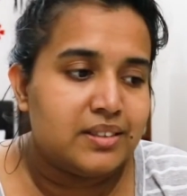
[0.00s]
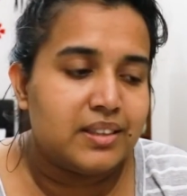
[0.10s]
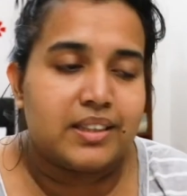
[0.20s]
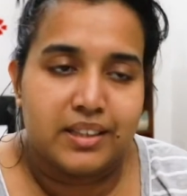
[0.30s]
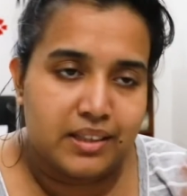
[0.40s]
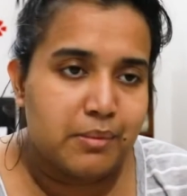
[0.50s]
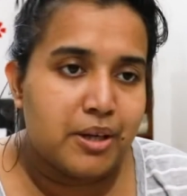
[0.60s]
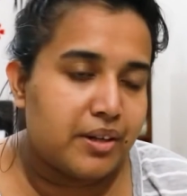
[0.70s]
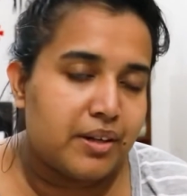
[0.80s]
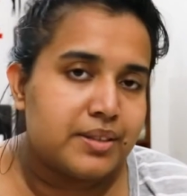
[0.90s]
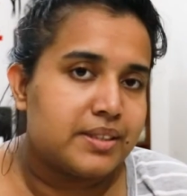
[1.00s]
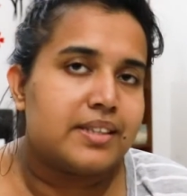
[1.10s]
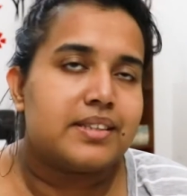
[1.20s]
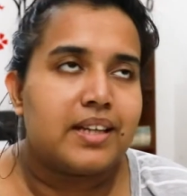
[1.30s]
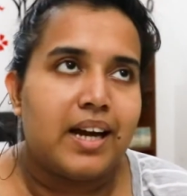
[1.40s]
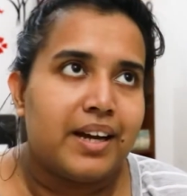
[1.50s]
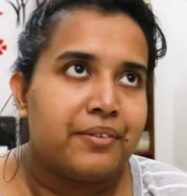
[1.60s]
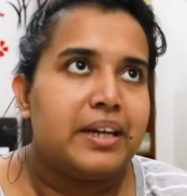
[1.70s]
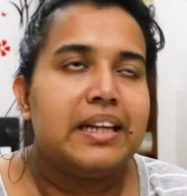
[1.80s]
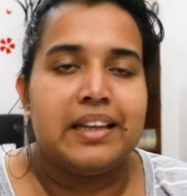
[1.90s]
like, thinking about it now, it's just the thing. I
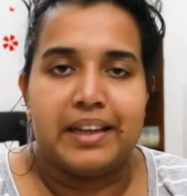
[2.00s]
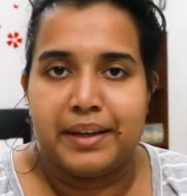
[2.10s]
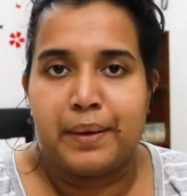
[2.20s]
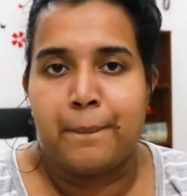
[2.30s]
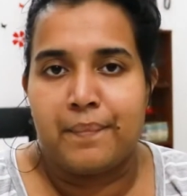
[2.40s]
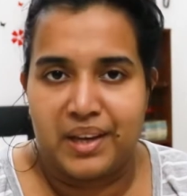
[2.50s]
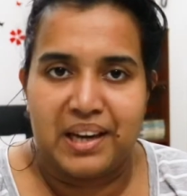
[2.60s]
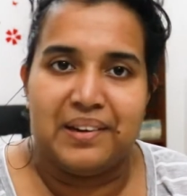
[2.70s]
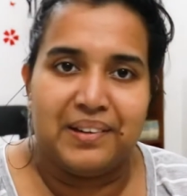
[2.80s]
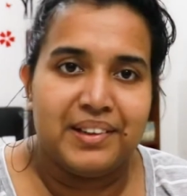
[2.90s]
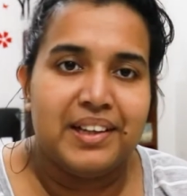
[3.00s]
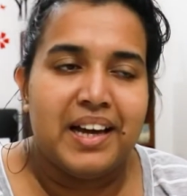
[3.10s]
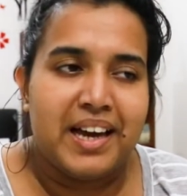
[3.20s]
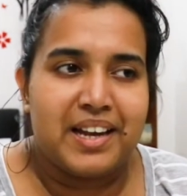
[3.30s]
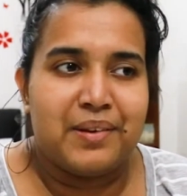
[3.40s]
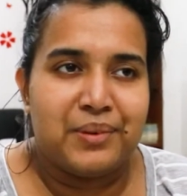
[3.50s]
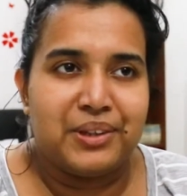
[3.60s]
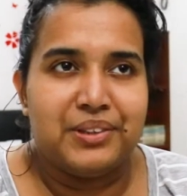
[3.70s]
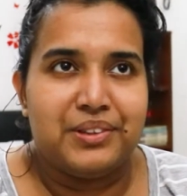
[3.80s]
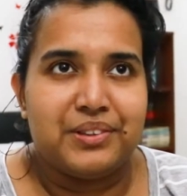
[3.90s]
really like Kaol and I
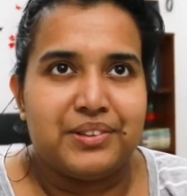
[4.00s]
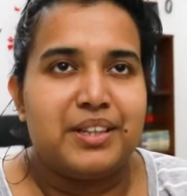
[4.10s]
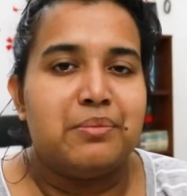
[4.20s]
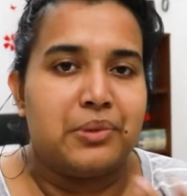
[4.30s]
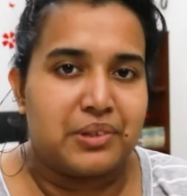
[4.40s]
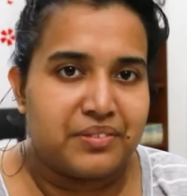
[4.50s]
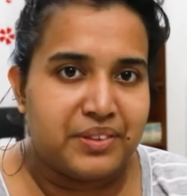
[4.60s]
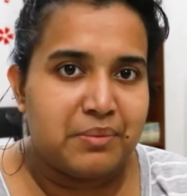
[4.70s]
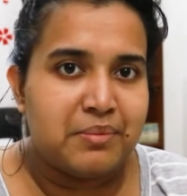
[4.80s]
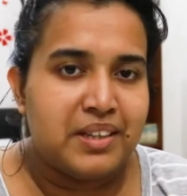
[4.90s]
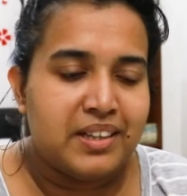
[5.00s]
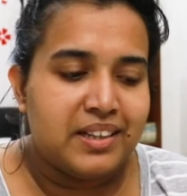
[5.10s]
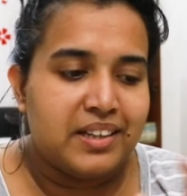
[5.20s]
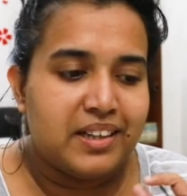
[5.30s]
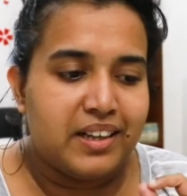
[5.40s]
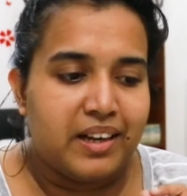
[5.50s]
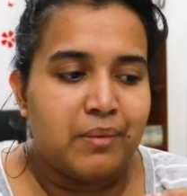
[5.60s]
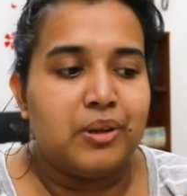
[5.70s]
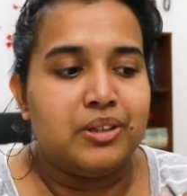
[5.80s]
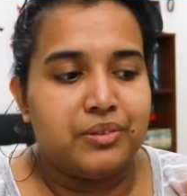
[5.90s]
want to read more of him, and I
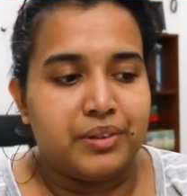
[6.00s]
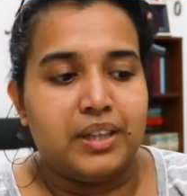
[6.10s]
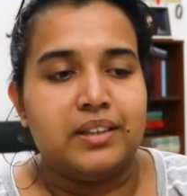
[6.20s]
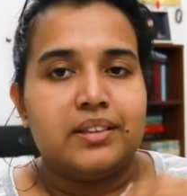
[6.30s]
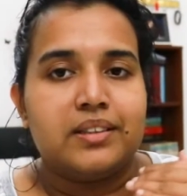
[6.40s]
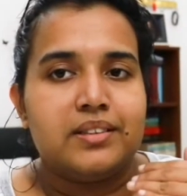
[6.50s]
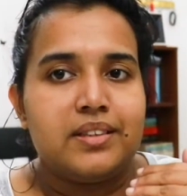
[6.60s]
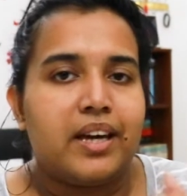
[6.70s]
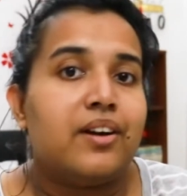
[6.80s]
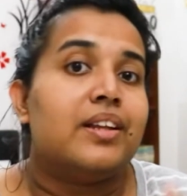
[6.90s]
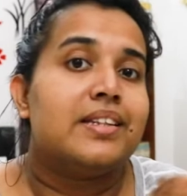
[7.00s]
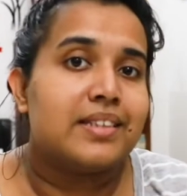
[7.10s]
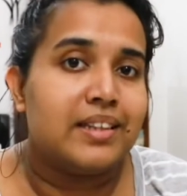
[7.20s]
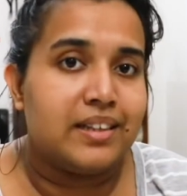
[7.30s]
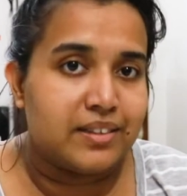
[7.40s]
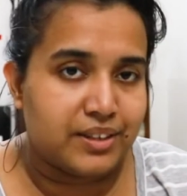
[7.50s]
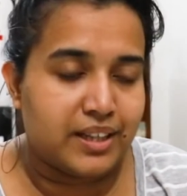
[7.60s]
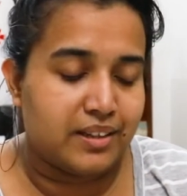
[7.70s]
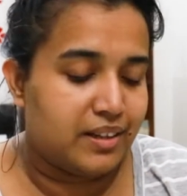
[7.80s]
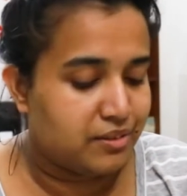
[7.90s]
want to read Kaol and Celina
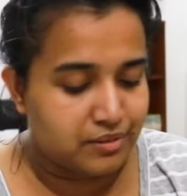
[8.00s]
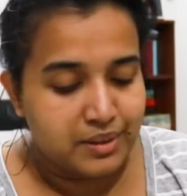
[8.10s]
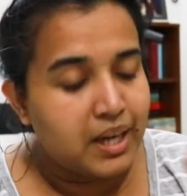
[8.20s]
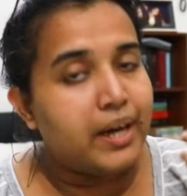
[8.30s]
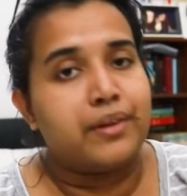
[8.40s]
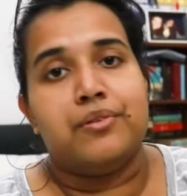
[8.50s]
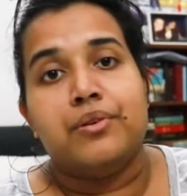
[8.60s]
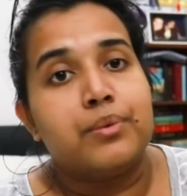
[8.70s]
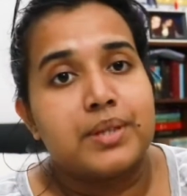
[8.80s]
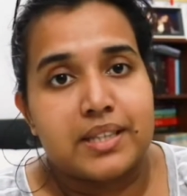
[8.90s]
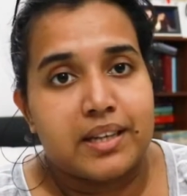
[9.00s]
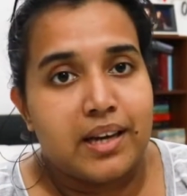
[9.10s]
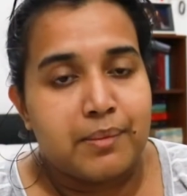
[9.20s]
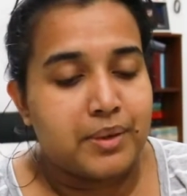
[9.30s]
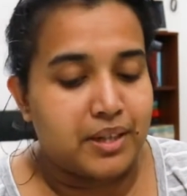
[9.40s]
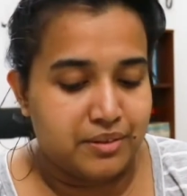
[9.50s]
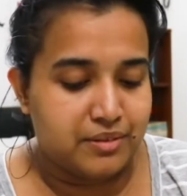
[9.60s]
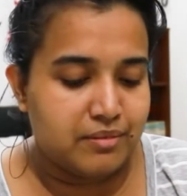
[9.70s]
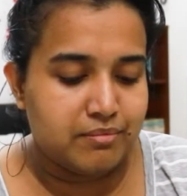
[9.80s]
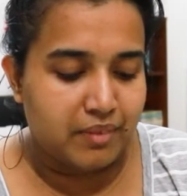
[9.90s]
together. I don't know what's gonna happen.
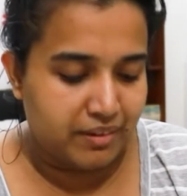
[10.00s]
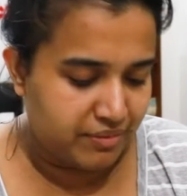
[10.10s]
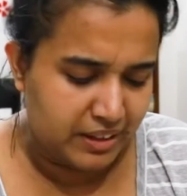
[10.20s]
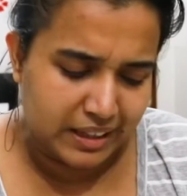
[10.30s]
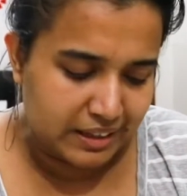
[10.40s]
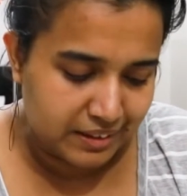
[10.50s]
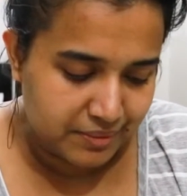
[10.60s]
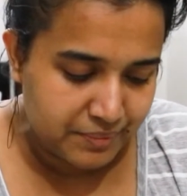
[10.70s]
I feel like